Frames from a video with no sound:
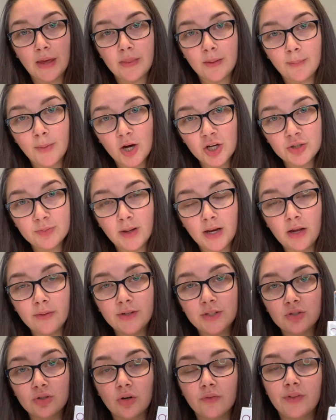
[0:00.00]
the Marshmallow
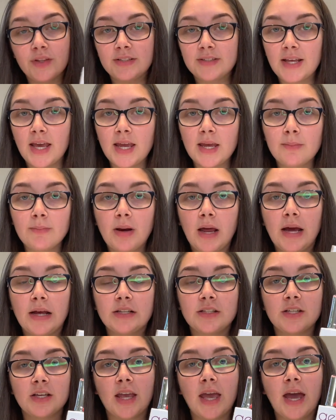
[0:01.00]
is sort of the same,
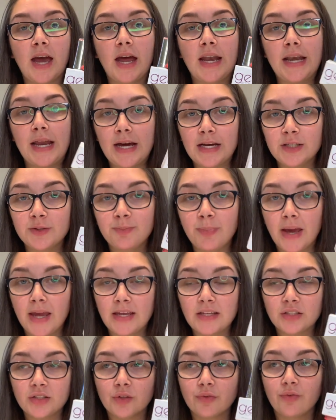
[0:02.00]
like to get a nice
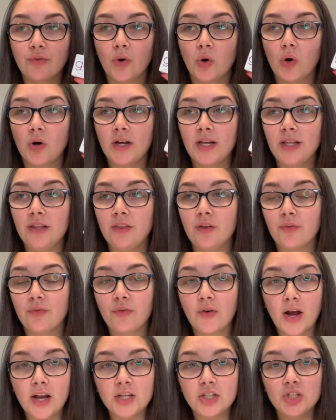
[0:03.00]
base for either
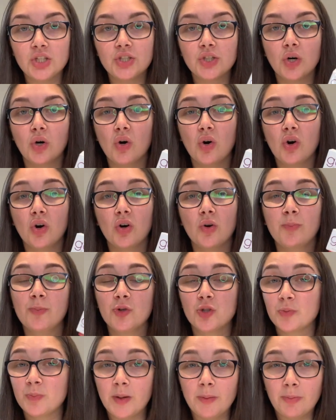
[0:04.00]
French or
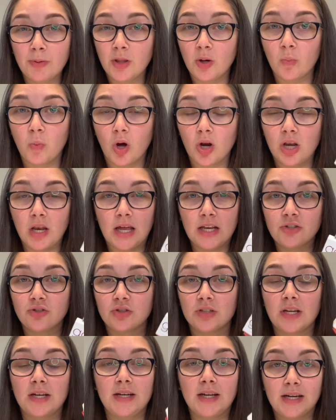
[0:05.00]
just people that want like
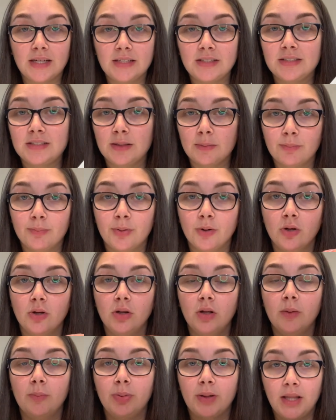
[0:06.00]
just a nice,
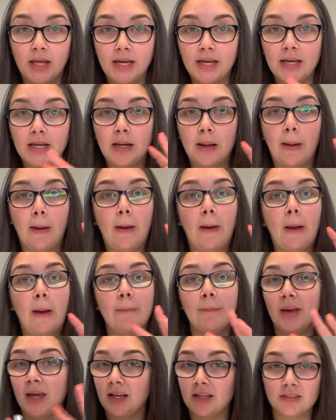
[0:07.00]
simple, plain
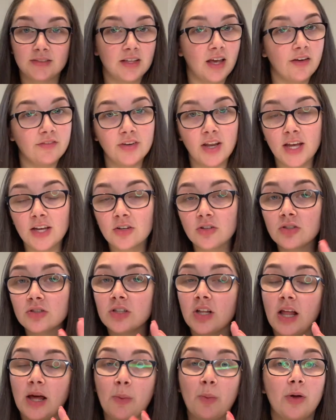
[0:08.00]
pink set of nails,
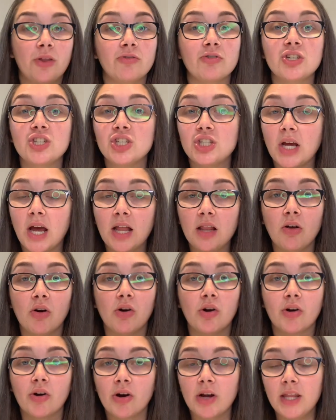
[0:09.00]
like whether it's gel
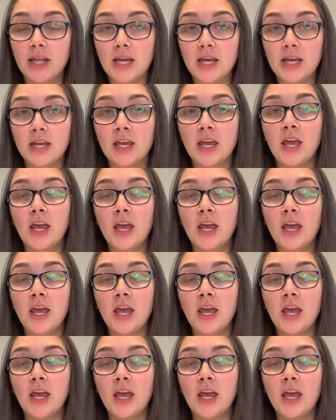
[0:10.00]
or acrylic.